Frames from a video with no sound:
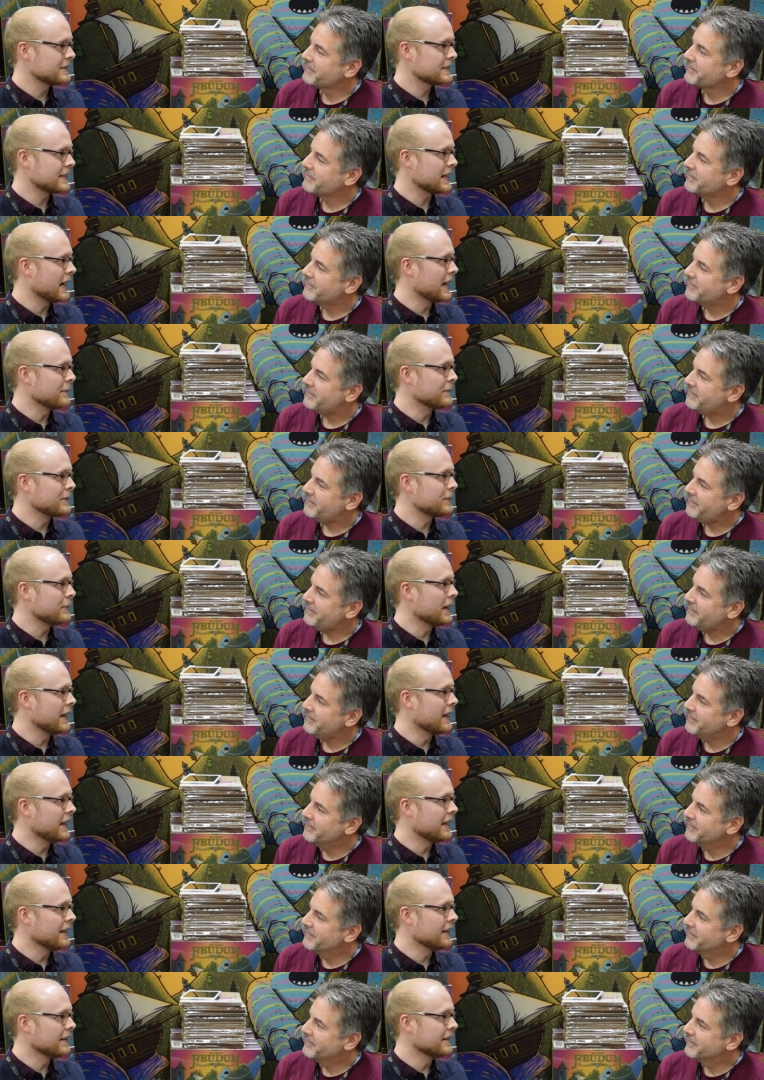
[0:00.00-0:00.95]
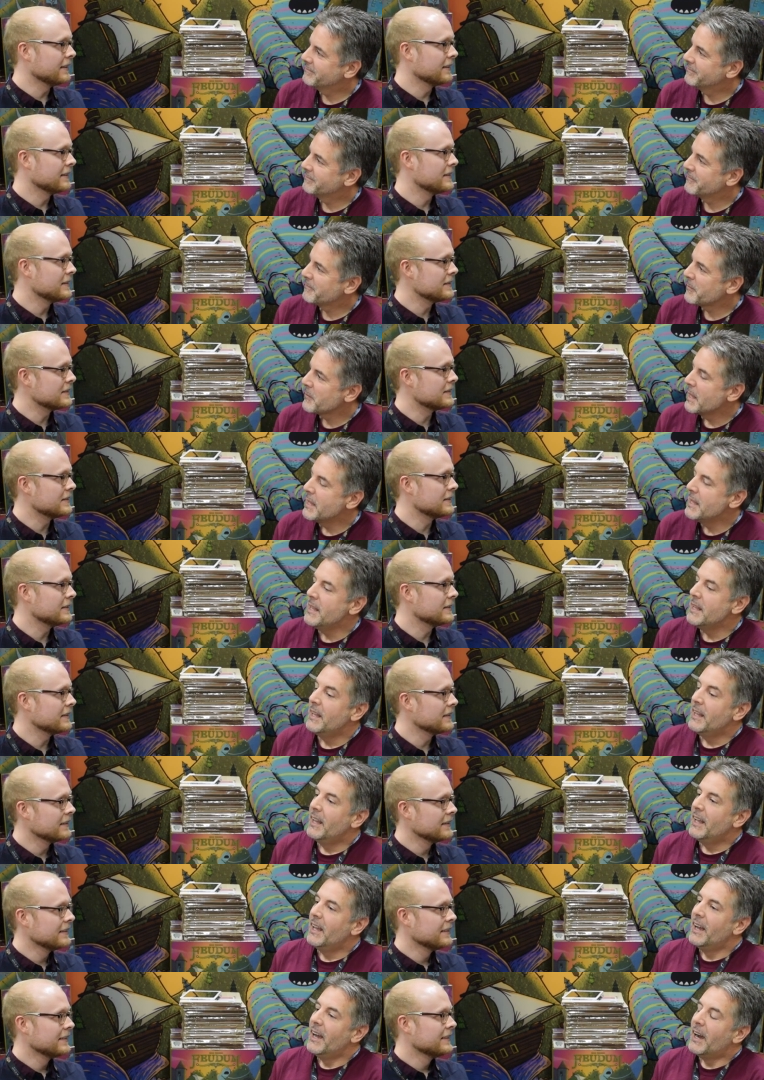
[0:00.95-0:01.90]
Speaker 1: time span.
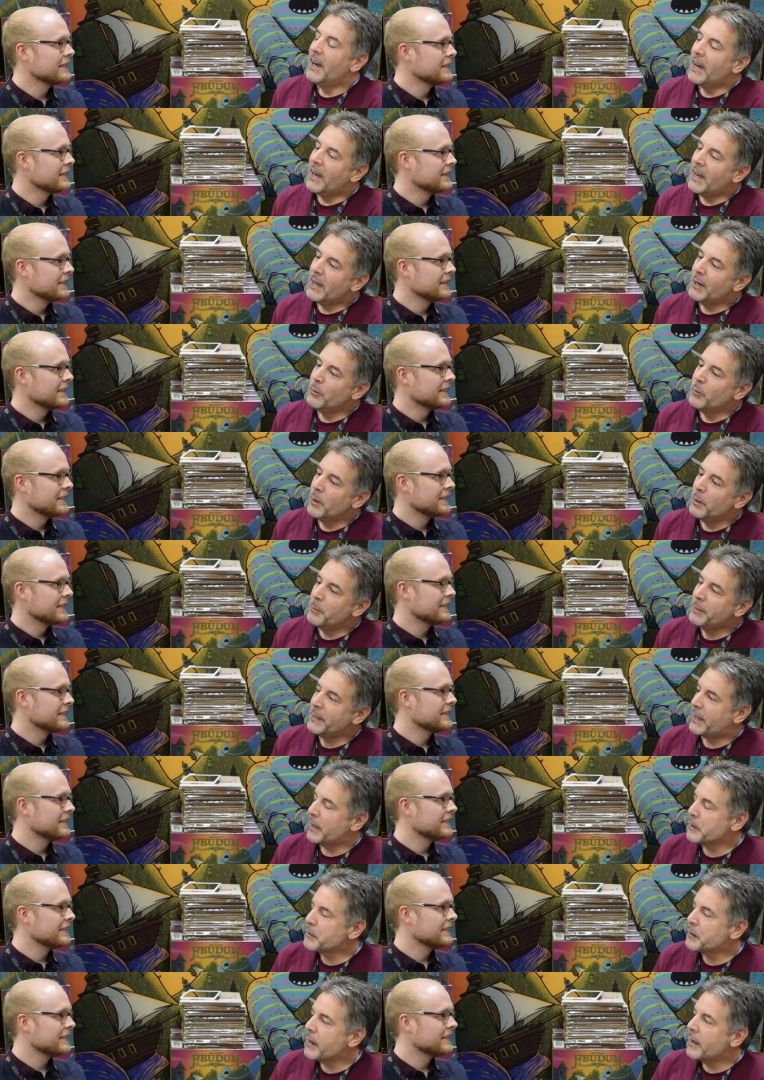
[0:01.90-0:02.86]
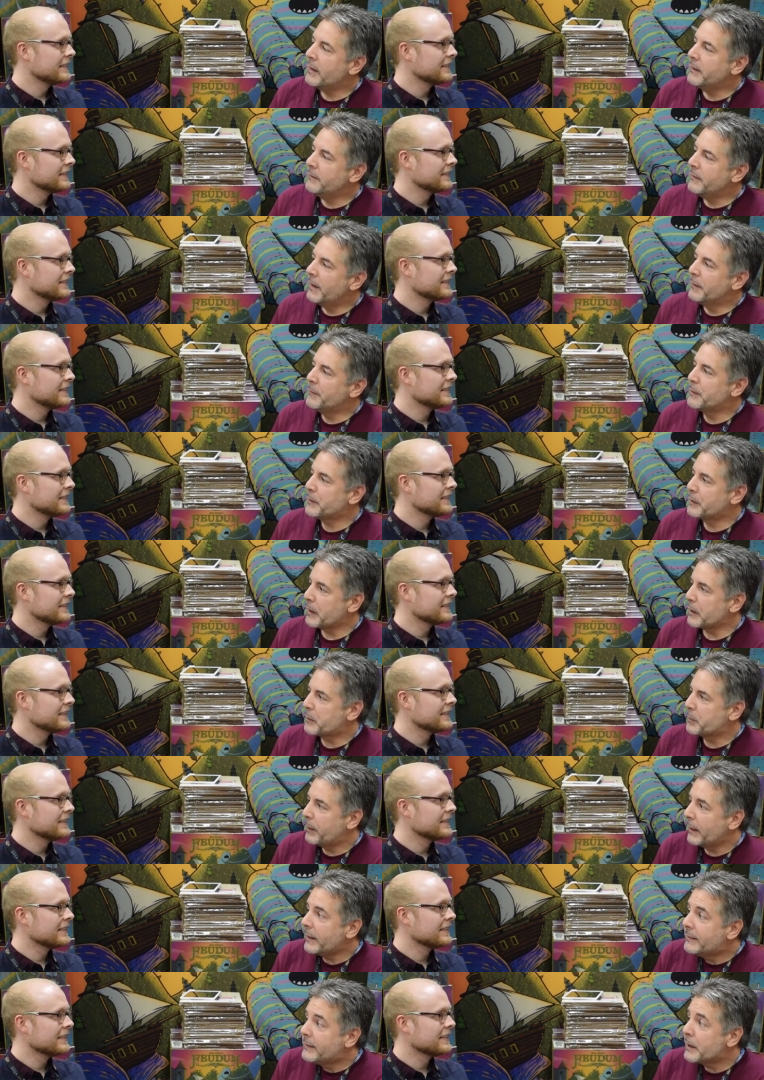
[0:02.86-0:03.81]
Speaker 2: Uh, well, because I
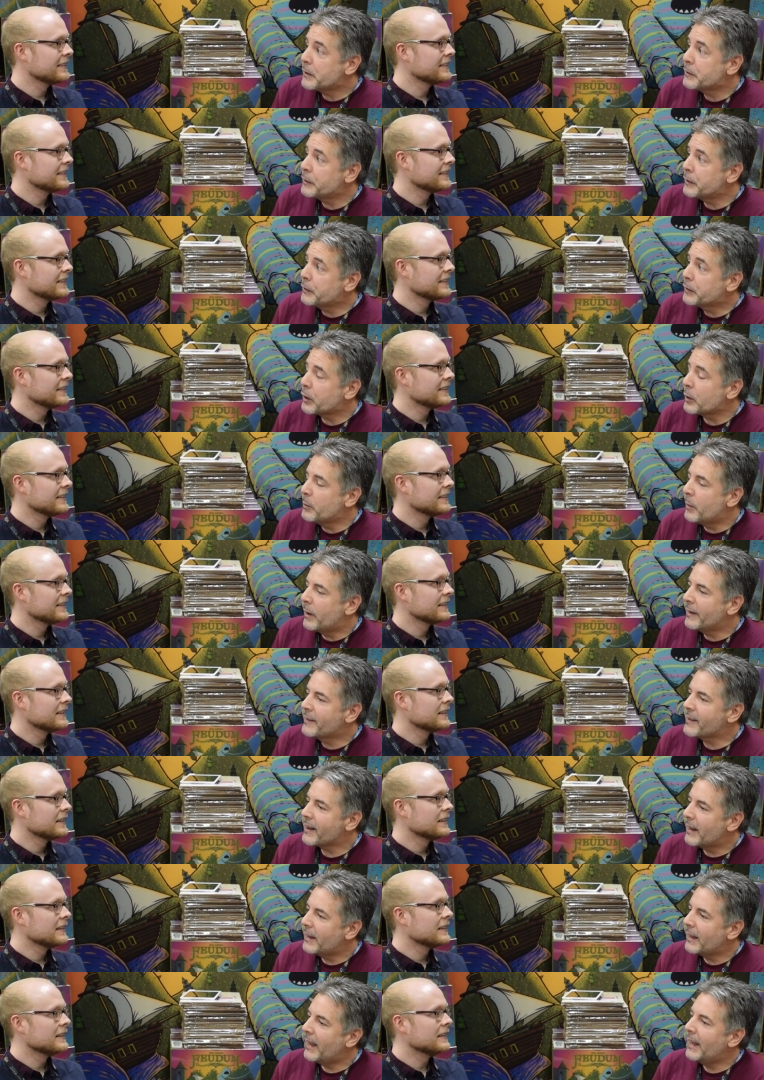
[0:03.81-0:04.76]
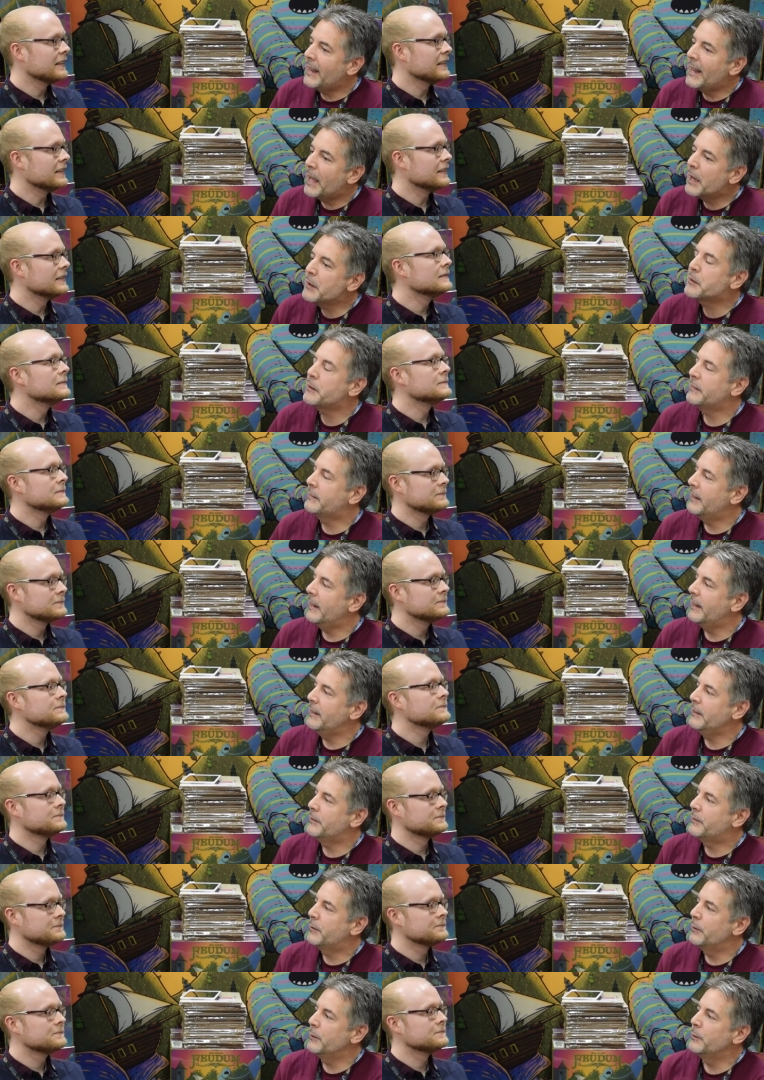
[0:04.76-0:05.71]
emphasize playtesting so much, I, I
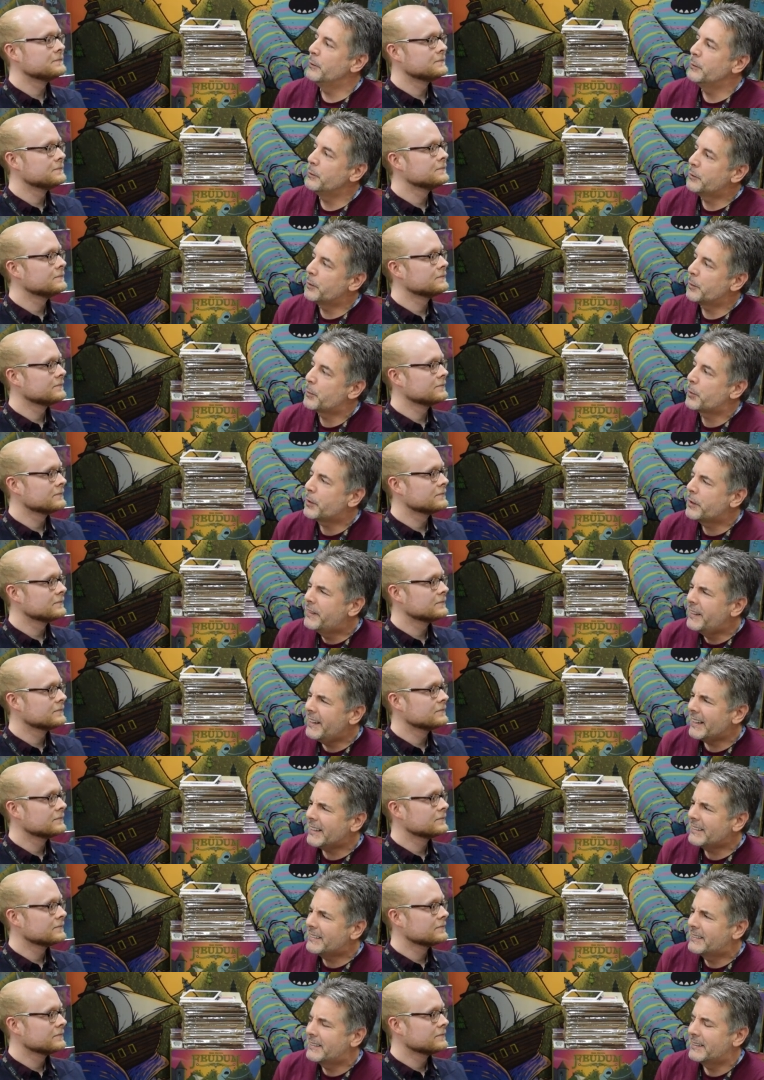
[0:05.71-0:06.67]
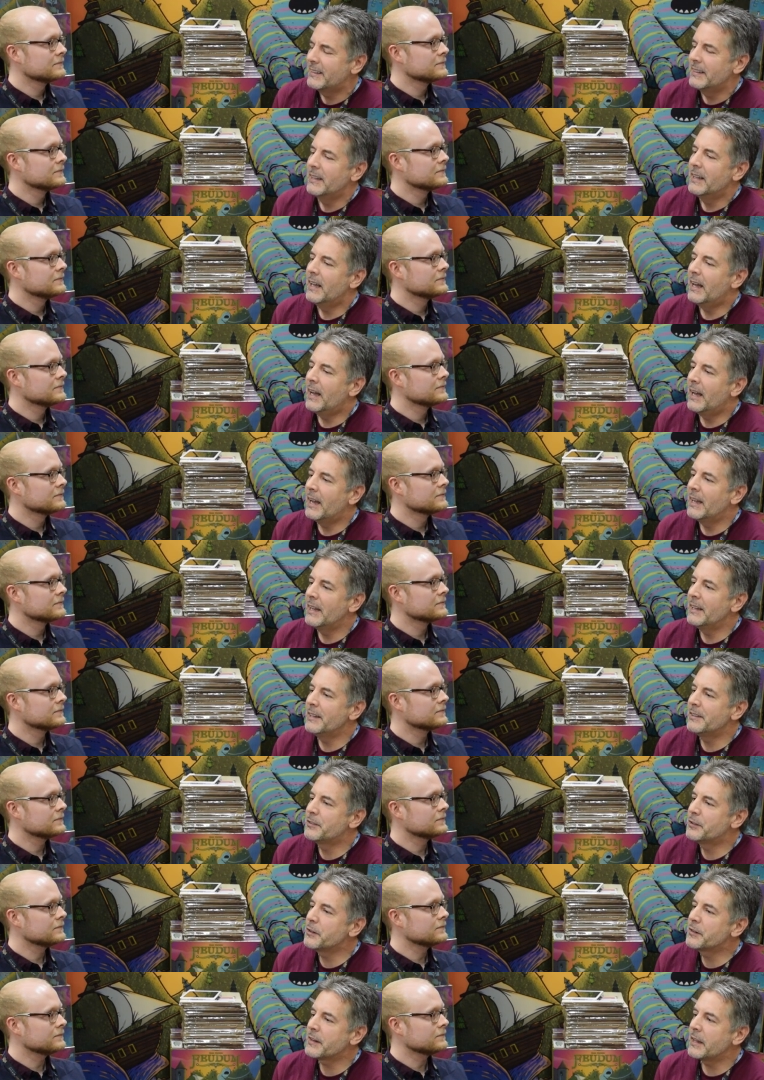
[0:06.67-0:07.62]
hesitate to, to predict. Uh,
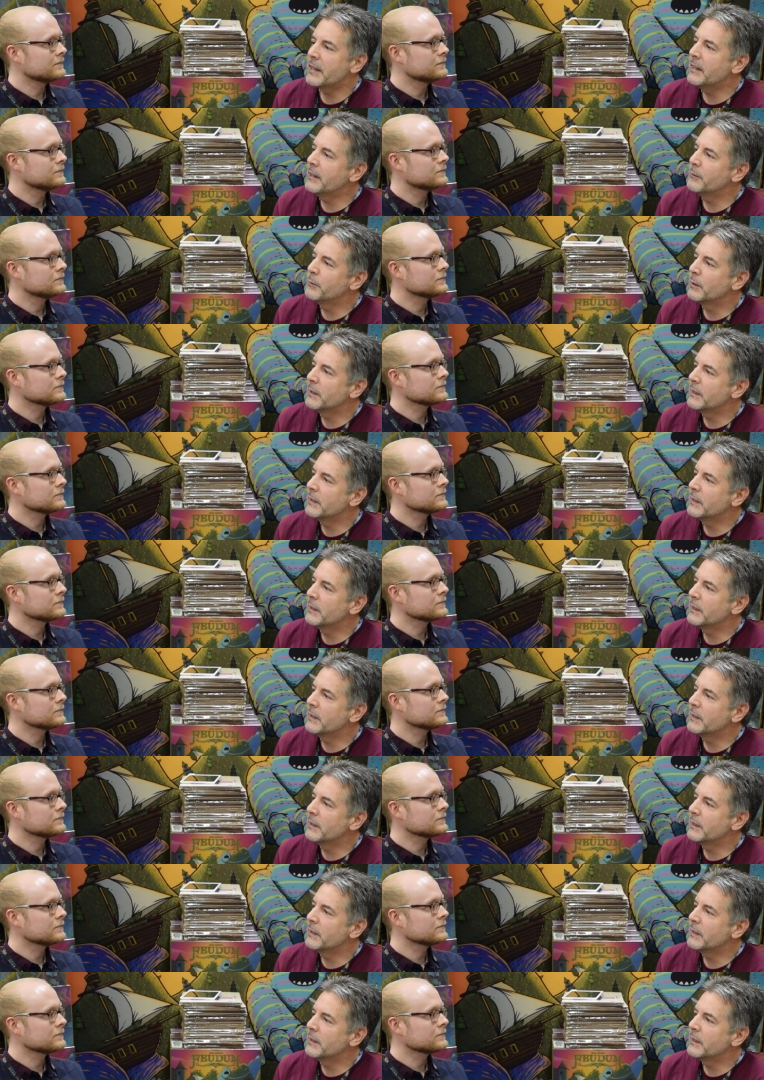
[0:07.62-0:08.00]
it's just going to